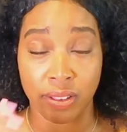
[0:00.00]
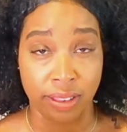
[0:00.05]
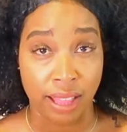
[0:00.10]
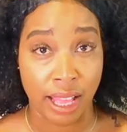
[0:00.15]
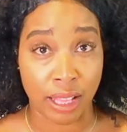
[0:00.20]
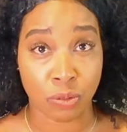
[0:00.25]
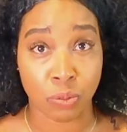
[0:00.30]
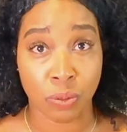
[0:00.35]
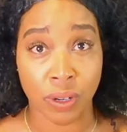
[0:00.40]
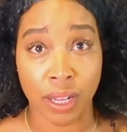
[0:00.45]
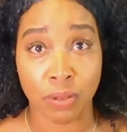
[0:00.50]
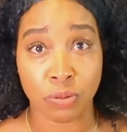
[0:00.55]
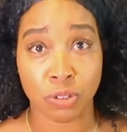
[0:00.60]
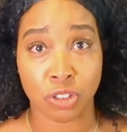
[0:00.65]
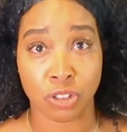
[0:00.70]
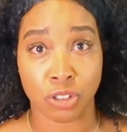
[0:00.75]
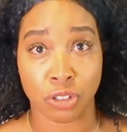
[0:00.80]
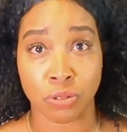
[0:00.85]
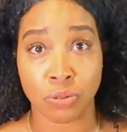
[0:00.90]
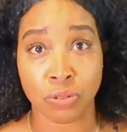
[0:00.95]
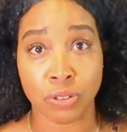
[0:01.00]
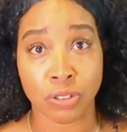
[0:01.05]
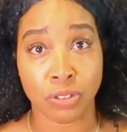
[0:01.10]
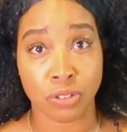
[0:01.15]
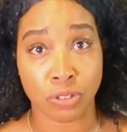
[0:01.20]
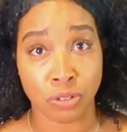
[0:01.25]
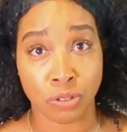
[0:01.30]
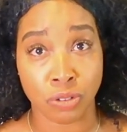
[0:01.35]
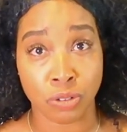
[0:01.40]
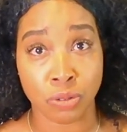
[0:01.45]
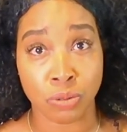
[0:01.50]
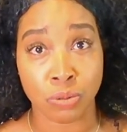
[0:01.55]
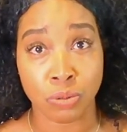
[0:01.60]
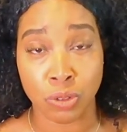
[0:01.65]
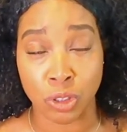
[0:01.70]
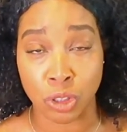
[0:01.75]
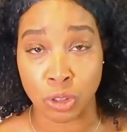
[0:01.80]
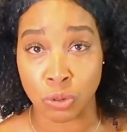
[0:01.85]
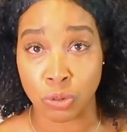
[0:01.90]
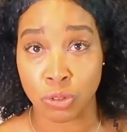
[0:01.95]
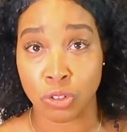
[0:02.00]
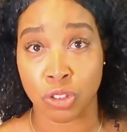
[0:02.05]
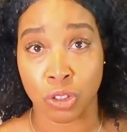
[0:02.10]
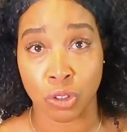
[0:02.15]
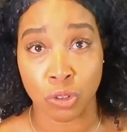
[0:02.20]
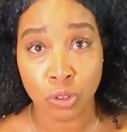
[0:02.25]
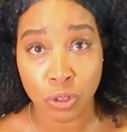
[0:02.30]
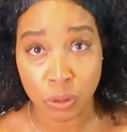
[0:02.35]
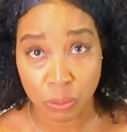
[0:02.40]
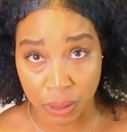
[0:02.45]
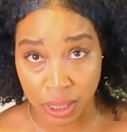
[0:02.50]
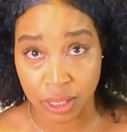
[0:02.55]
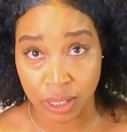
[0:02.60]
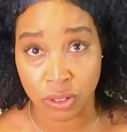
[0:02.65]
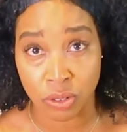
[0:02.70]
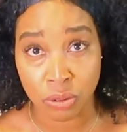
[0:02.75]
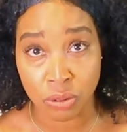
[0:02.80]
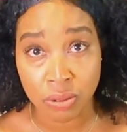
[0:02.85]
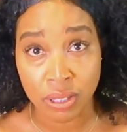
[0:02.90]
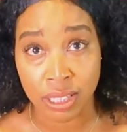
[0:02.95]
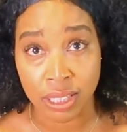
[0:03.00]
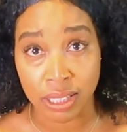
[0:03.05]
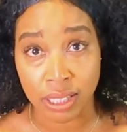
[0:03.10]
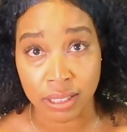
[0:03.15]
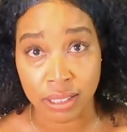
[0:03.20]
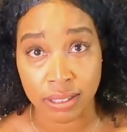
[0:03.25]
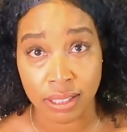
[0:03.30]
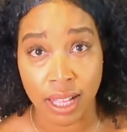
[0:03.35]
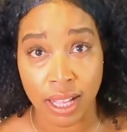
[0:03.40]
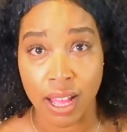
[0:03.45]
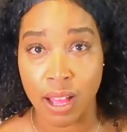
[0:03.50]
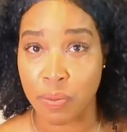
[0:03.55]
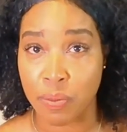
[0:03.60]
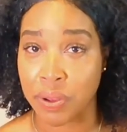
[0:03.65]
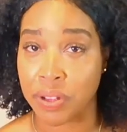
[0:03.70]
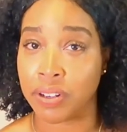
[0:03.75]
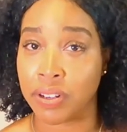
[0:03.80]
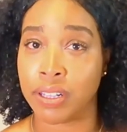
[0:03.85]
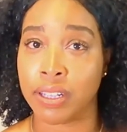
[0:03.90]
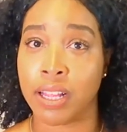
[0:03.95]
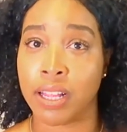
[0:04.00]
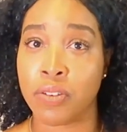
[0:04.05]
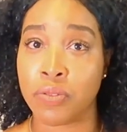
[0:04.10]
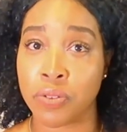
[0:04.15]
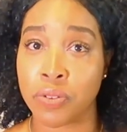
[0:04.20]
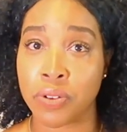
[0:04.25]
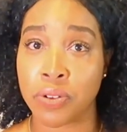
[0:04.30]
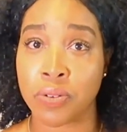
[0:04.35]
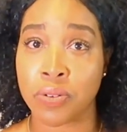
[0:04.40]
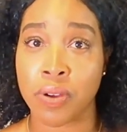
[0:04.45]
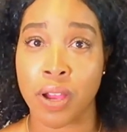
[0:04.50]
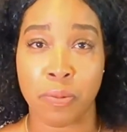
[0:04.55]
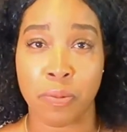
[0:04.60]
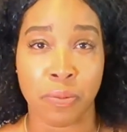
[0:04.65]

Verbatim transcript: That's what I was chosen to do. You chose me to do this. I'm here to love you.